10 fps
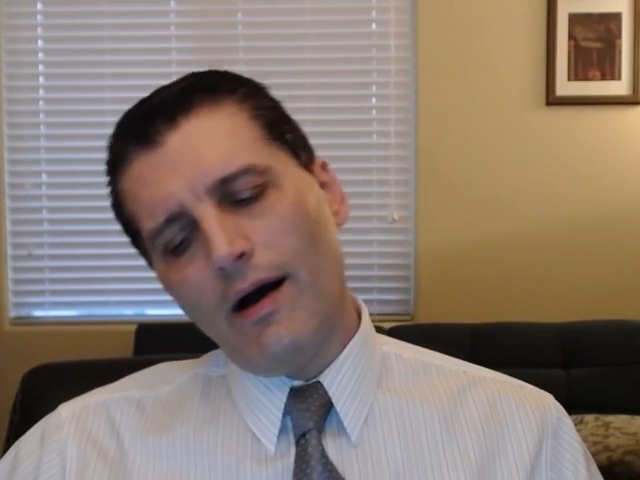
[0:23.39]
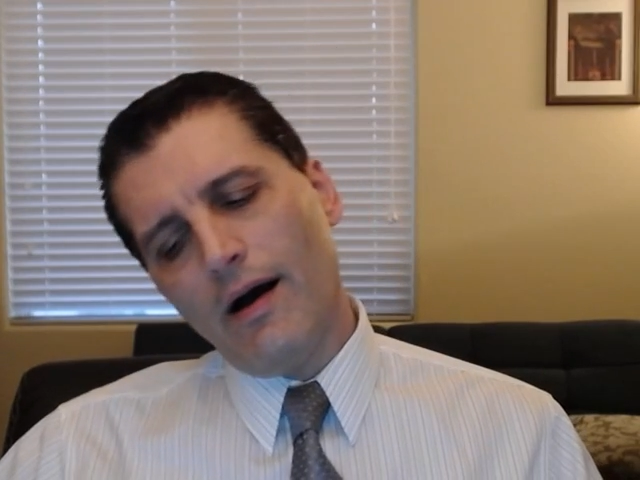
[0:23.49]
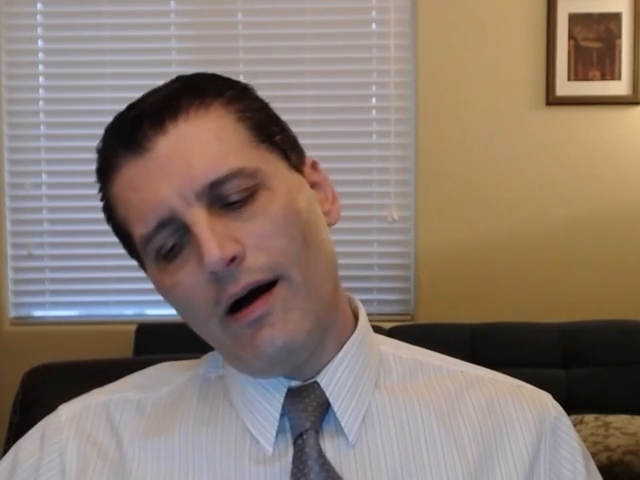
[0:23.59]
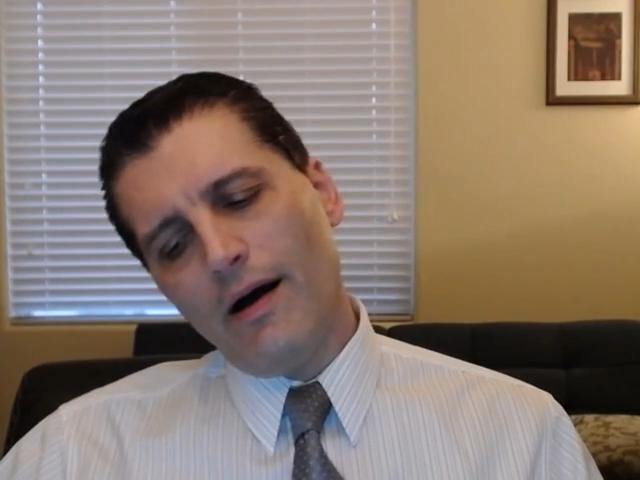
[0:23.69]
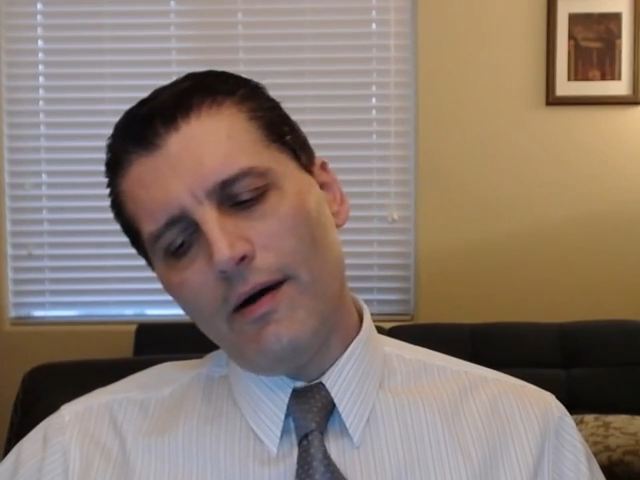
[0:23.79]

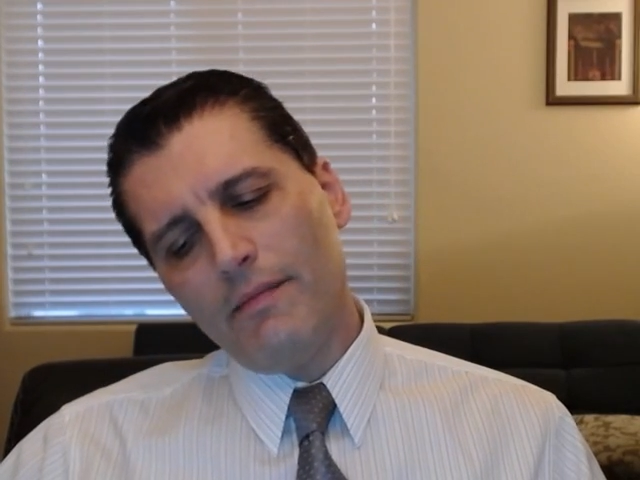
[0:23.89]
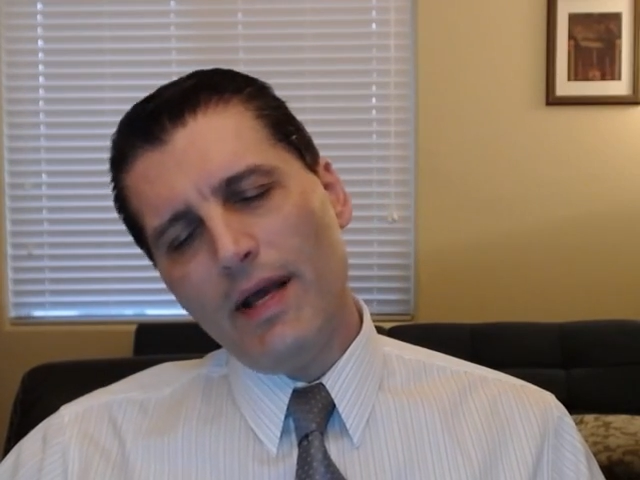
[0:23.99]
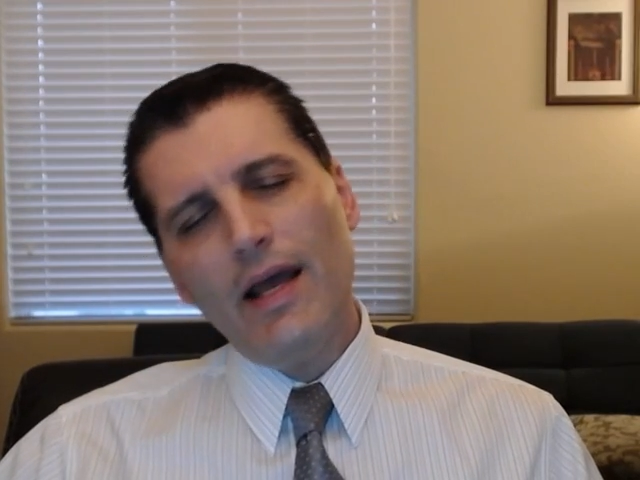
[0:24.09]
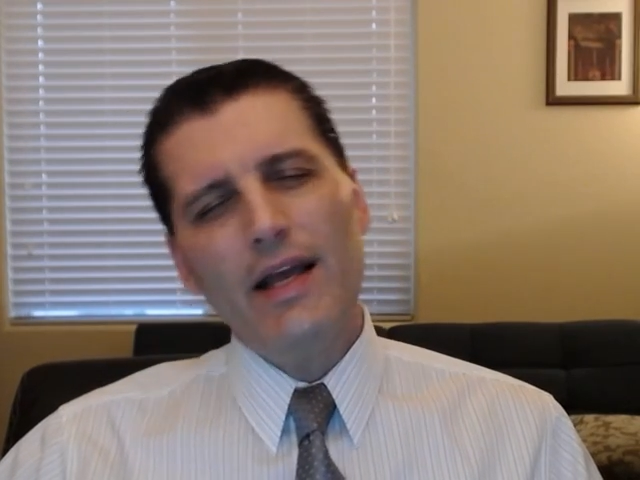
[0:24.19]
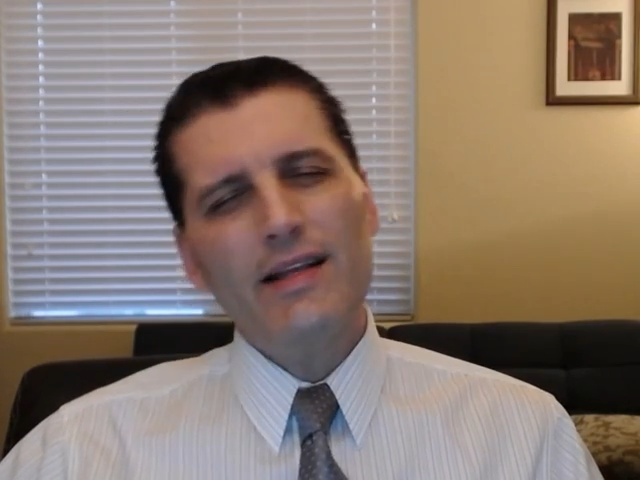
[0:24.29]
Um,
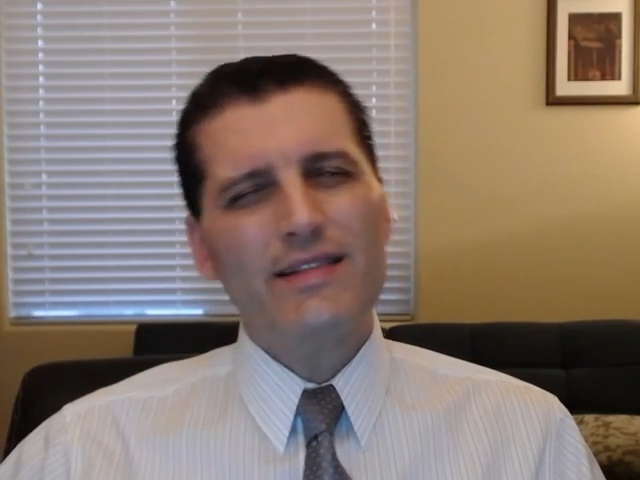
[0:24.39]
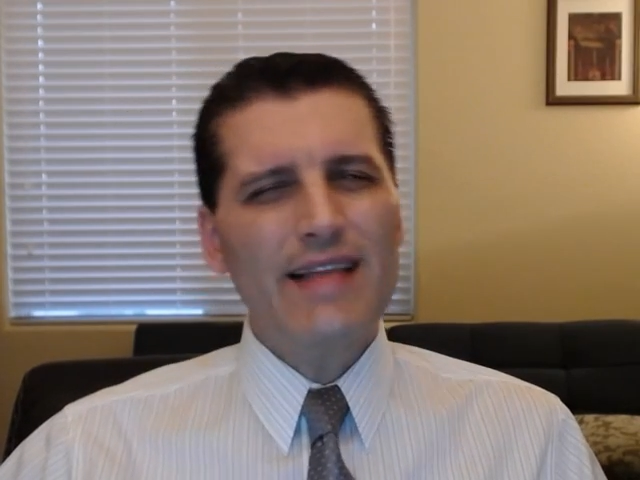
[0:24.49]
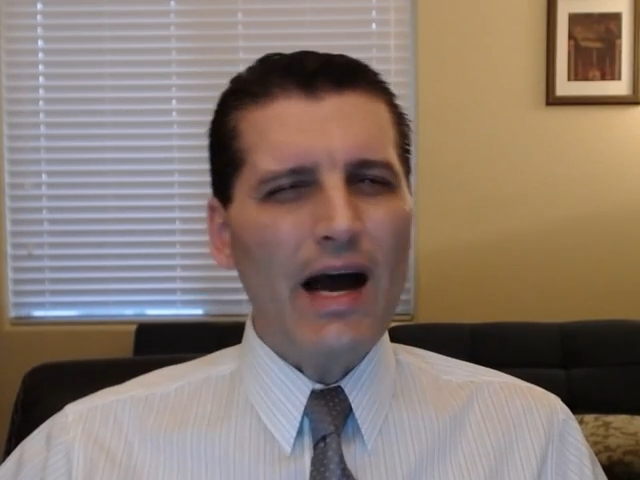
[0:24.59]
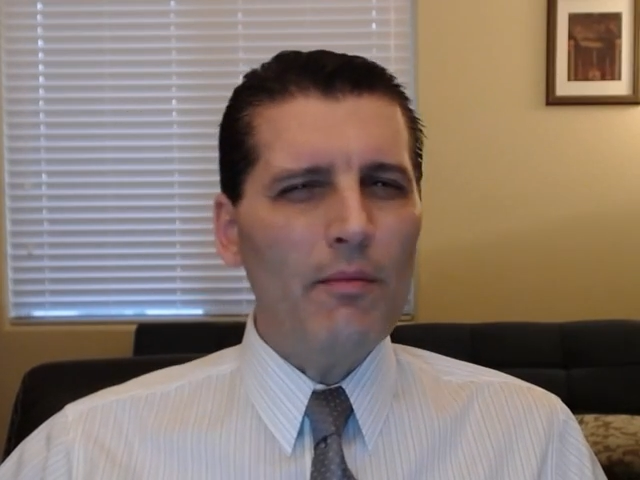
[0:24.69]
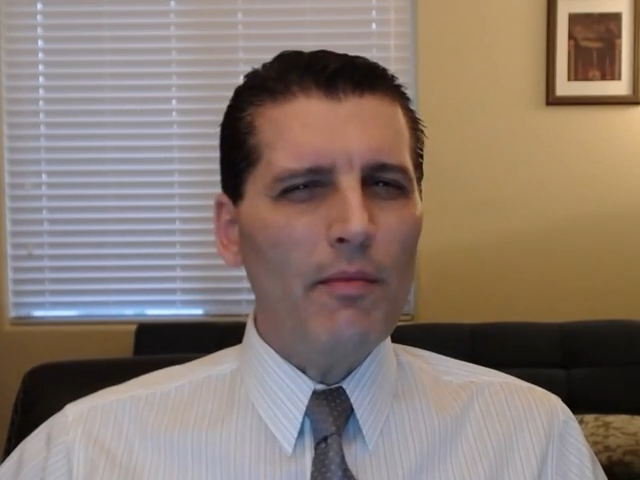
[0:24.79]
it's
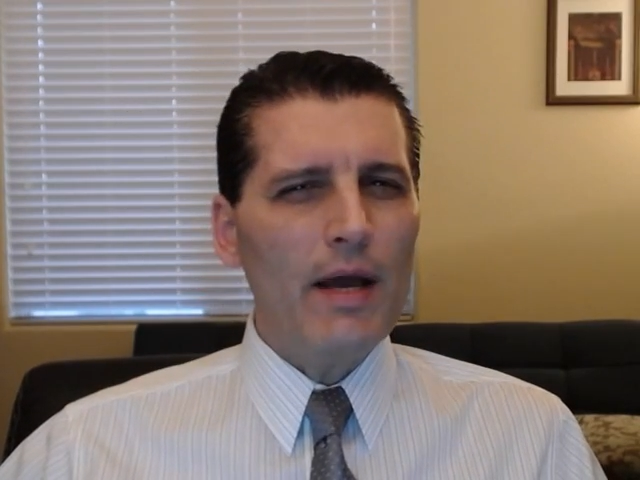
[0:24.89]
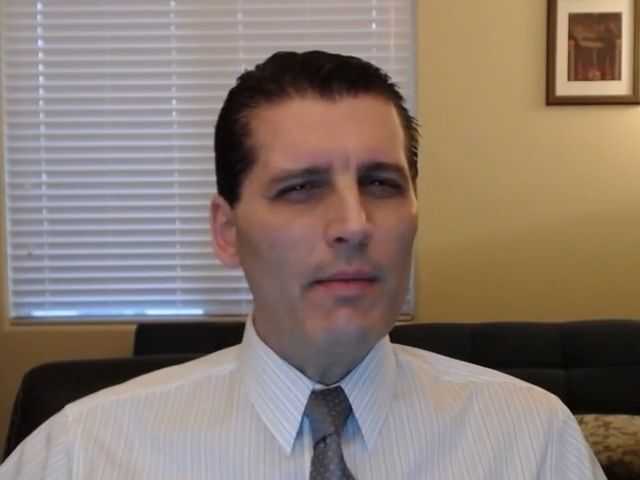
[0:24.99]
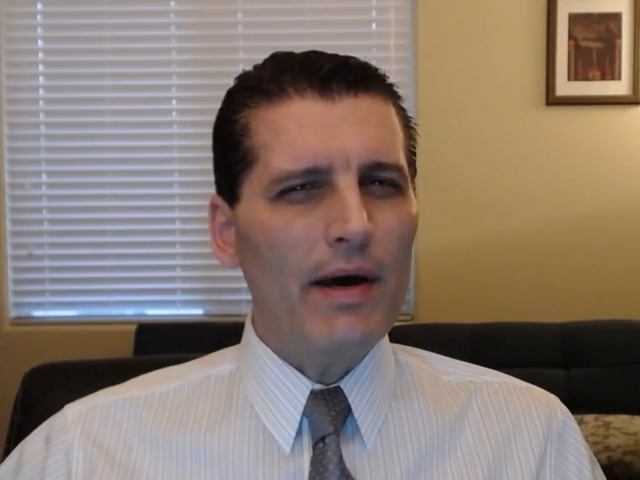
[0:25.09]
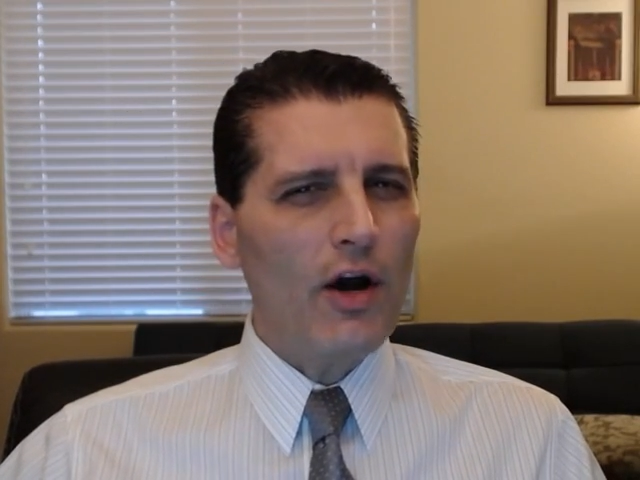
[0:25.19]
down by about